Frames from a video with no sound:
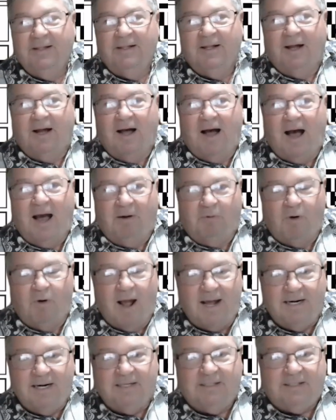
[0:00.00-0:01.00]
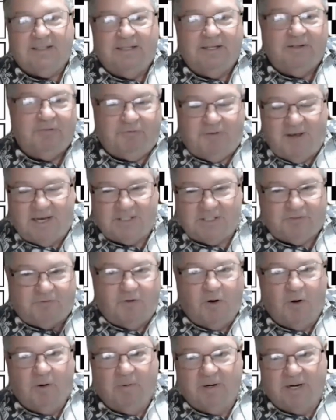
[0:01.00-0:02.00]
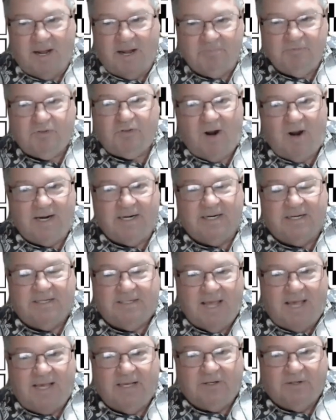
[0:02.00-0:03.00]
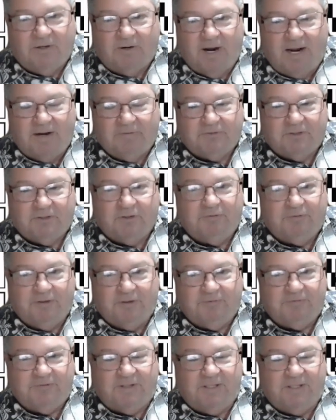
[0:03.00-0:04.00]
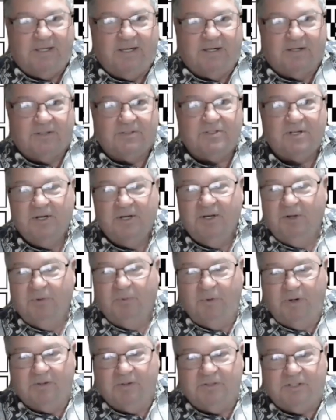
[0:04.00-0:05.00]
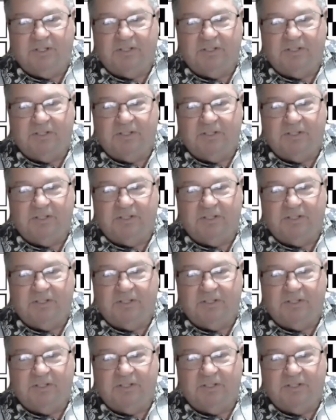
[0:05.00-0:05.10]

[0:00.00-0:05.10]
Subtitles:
Ironically, fast forward, I'm trying to date her after 50 years. We were just